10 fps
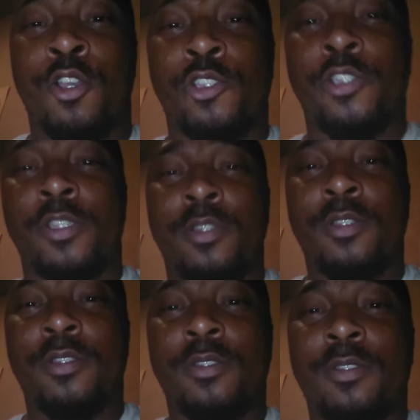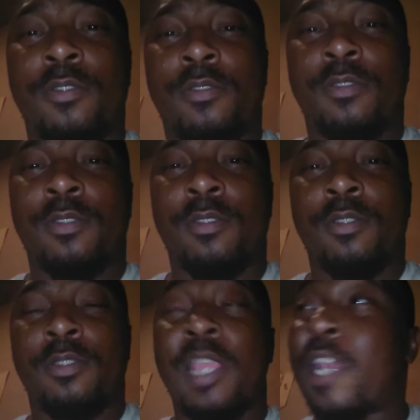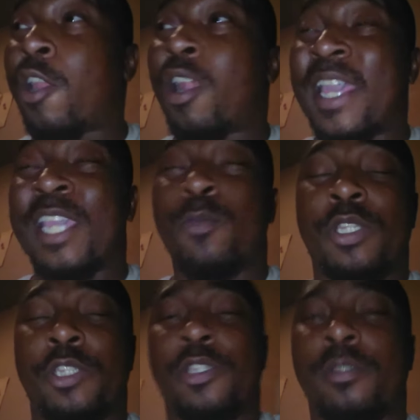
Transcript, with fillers: culture and our language.